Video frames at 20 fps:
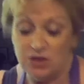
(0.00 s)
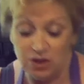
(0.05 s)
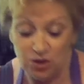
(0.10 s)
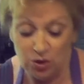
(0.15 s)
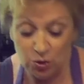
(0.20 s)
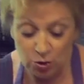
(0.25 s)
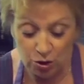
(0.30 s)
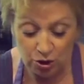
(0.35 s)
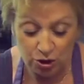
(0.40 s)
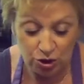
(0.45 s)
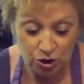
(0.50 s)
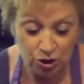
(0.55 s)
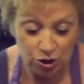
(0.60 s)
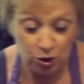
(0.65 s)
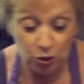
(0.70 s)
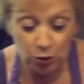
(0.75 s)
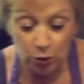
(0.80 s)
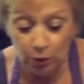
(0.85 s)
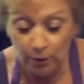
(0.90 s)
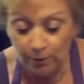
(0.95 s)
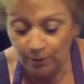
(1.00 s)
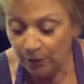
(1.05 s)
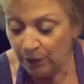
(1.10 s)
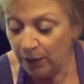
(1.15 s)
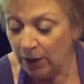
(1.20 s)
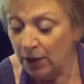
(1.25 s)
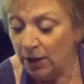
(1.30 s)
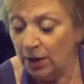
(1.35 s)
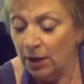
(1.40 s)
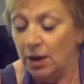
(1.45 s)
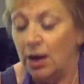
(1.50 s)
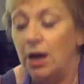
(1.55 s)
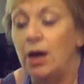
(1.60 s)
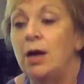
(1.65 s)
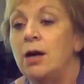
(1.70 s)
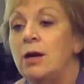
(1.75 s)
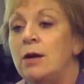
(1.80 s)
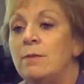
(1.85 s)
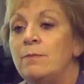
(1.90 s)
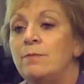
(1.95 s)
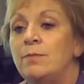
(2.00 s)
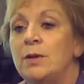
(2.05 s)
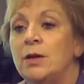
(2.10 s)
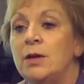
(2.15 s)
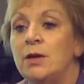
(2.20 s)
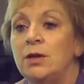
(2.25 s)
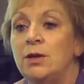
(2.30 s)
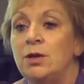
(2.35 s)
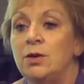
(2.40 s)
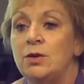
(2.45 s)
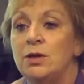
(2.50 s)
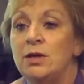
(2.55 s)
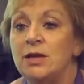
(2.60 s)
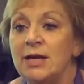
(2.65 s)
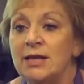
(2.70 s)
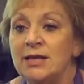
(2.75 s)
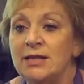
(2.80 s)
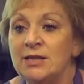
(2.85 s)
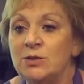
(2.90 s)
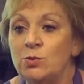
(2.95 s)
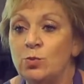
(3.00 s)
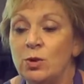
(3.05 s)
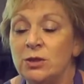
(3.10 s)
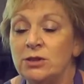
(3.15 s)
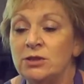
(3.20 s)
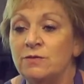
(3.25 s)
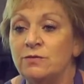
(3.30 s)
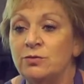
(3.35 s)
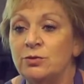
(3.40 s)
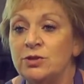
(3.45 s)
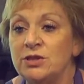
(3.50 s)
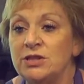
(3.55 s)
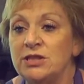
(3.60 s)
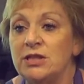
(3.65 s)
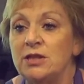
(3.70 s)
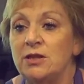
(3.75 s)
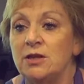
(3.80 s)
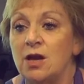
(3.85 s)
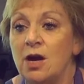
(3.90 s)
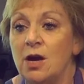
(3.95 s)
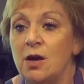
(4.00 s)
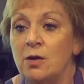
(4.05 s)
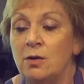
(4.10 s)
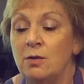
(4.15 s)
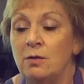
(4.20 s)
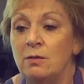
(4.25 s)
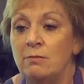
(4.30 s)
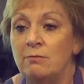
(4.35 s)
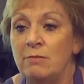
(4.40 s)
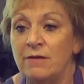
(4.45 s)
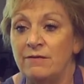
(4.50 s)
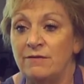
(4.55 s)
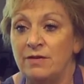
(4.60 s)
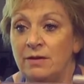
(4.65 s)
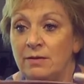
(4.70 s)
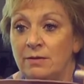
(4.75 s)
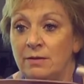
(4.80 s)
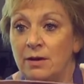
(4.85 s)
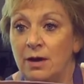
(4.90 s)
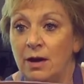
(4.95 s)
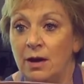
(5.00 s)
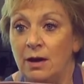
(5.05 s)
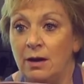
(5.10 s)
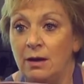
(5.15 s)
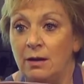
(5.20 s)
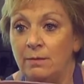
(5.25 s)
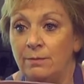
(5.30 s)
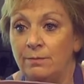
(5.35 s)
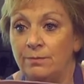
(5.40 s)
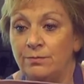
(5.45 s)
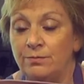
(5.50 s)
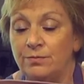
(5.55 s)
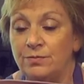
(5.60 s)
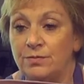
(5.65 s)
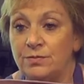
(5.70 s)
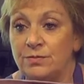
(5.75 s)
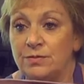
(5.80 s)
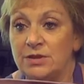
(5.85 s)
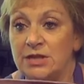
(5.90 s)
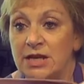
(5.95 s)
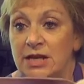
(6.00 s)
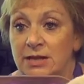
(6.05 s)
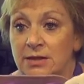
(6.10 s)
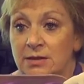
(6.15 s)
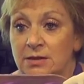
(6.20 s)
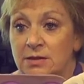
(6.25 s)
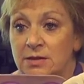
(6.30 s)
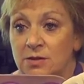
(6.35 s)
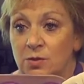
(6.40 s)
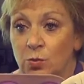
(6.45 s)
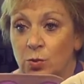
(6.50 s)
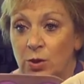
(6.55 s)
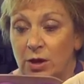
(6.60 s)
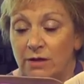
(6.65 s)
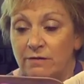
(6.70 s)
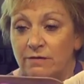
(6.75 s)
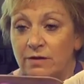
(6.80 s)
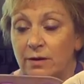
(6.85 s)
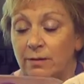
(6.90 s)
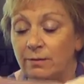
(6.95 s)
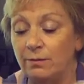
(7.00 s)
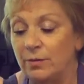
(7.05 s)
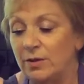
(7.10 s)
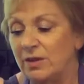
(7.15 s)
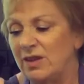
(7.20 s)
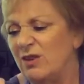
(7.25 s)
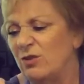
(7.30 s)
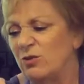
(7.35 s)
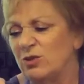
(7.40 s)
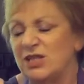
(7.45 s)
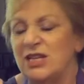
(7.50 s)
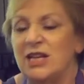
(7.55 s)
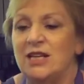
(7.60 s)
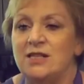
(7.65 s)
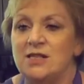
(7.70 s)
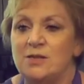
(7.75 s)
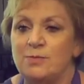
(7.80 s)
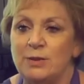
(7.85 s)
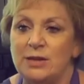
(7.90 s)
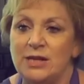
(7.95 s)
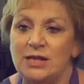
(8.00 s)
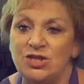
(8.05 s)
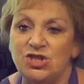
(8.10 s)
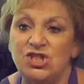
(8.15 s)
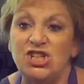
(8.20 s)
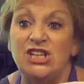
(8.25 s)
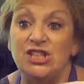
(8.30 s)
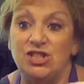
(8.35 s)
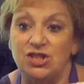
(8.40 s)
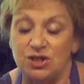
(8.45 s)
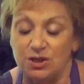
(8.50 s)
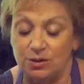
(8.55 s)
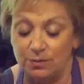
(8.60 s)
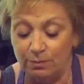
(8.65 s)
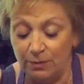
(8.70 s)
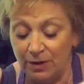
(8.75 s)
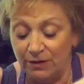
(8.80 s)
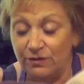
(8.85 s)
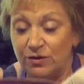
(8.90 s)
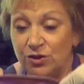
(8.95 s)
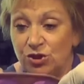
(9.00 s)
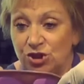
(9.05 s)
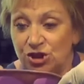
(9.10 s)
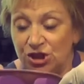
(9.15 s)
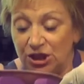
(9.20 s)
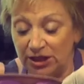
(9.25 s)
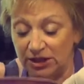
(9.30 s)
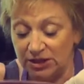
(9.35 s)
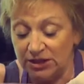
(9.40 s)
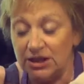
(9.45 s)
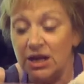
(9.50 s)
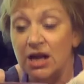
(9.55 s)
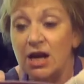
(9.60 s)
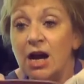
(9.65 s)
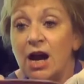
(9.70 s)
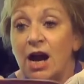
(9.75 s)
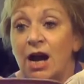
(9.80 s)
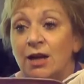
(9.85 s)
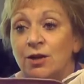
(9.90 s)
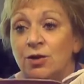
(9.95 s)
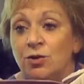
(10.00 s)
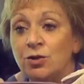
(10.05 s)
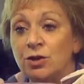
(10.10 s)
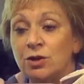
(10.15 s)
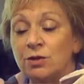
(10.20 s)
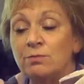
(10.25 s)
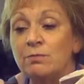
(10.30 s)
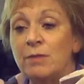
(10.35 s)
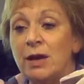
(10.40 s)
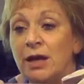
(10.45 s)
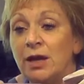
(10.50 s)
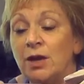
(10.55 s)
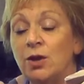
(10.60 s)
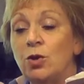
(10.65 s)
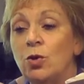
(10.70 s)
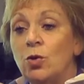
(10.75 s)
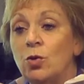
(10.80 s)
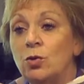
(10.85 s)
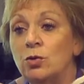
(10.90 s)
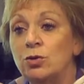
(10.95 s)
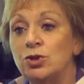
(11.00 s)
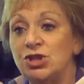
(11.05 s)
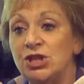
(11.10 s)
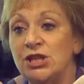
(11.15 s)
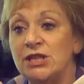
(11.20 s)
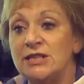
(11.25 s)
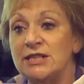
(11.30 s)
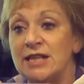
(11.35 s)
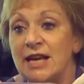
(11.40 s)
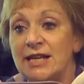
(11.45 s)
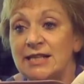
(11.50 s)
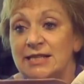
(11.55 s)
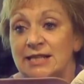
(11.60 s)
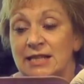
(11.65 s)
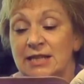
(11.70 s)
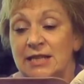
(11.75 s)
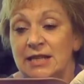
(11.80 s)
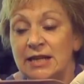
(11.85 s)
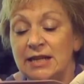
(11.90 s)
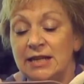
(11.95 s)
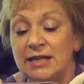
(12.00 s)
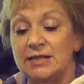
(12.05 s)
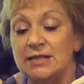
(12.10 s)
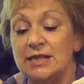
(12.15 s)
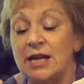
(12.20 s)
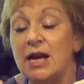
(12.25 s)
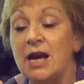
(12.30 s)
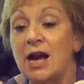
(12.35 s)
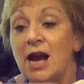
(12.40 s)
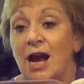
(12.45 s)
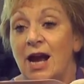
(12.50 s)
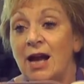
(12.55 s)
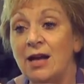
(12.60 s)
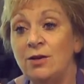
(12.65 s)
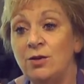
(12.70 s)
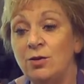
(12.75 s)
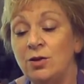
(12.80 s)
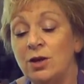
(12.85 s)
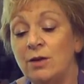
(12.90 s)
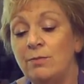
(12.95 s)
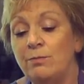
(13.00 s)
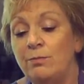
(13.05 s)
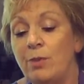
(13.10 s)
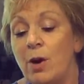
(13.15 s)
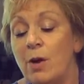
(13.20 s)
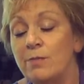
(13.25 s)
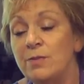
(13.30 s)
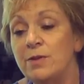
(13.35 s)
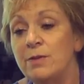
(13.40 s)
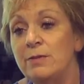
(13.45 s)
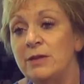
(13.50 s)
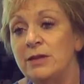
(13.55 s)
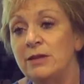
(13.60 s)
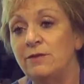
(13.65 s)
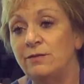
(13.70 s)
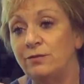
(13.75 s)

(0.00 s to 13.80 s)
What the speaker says: that you could do. You can get these wonderful silicone muffin tins or whatever. Well, they're not tins, but they're sheets, muffin sheets. And you could make your cheesecakes in these. And you can pop them in the